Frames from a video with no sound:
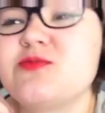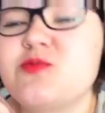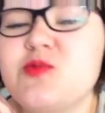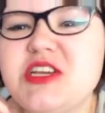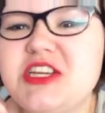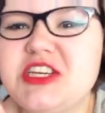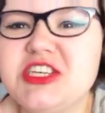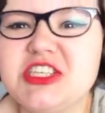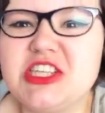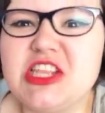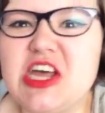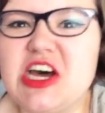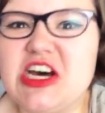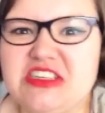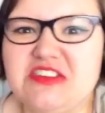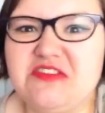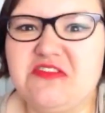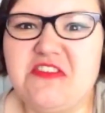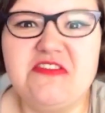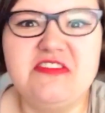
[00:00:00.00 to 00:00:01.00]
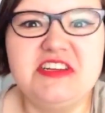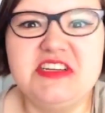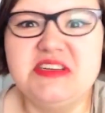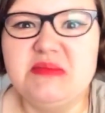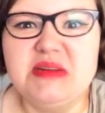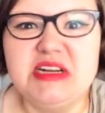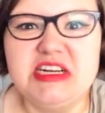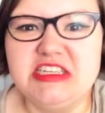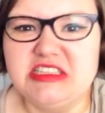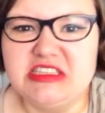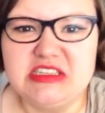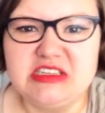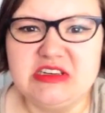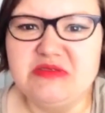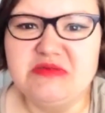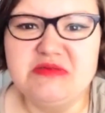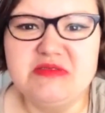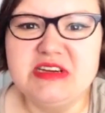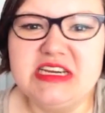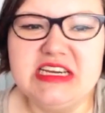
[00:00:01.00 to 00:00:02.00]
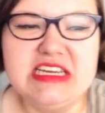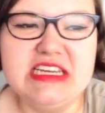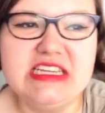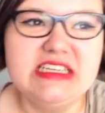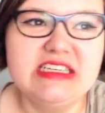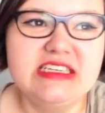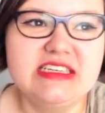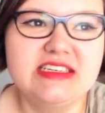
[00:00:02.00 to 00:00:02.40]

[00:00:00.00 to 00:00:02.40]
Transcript: We just lost 15 minutes to read.